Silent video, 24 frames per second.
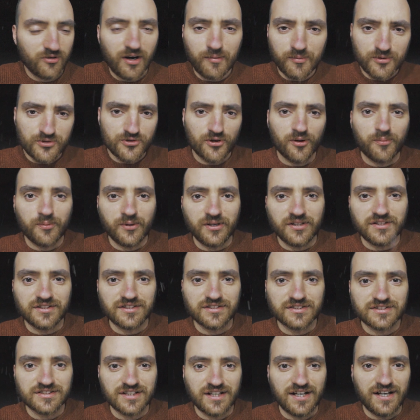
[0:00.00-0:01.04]
rabbit
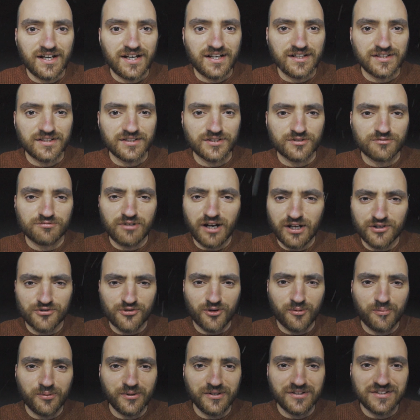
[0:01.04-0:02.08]
droppings and rat
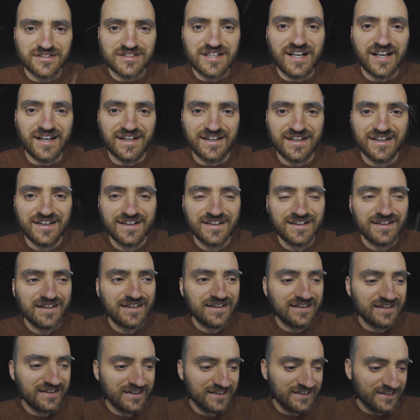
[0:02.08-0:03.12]
droppings.
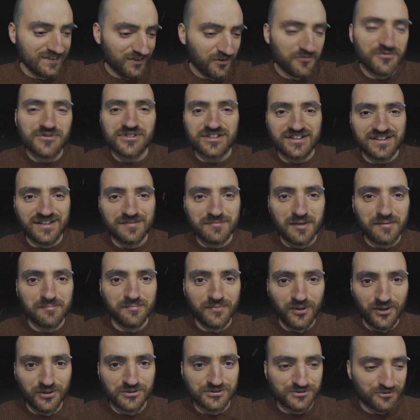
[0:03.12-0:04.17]
Obviously I meant
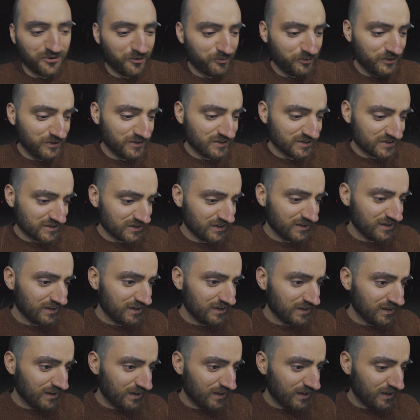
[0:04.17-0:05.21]
mice droppings.
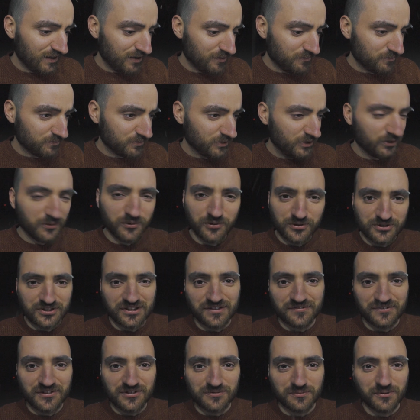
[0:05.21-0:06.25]
But we'll see
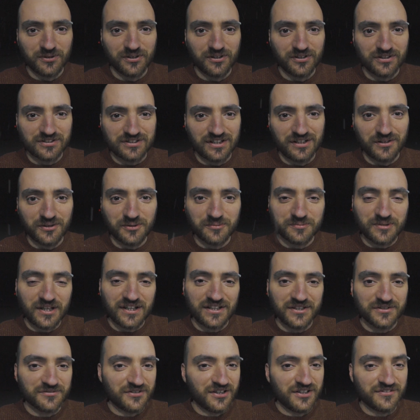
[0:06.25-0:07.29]
if this works and I'll update
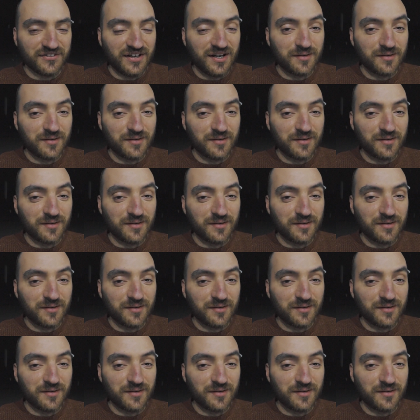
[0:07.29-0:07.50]
you if anything